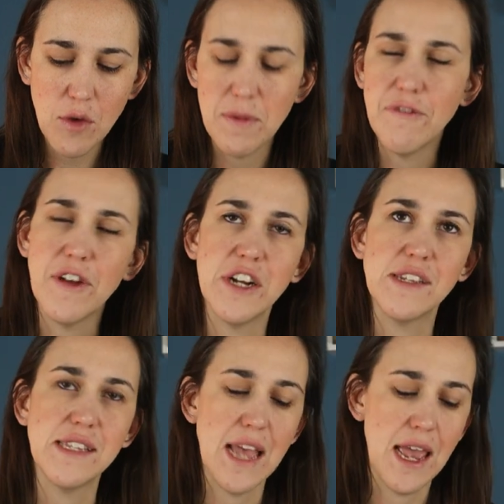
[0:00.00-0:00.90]
it would be fair to
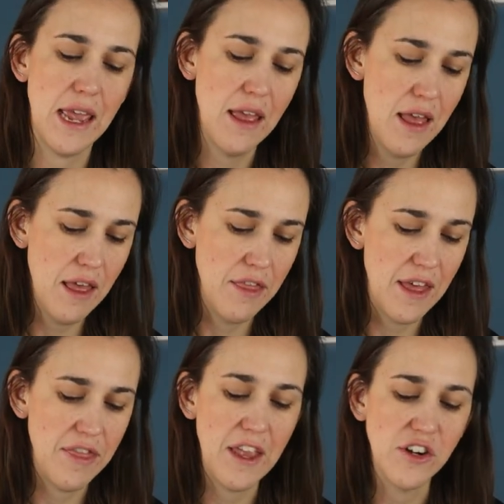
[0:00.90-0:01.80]
say
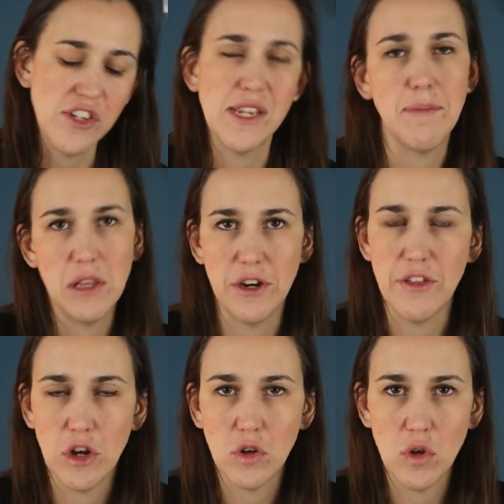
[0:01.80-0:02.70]
that they are similar in
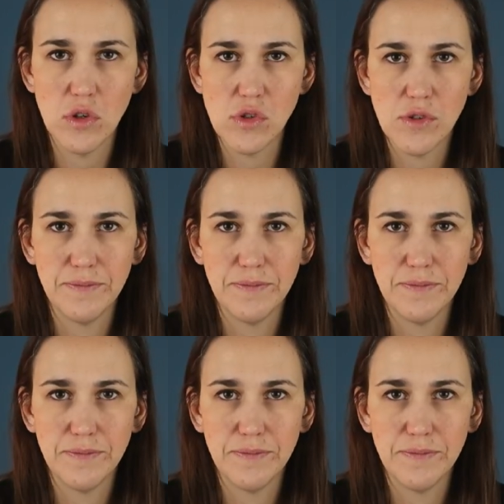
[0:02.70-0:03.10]
their goals.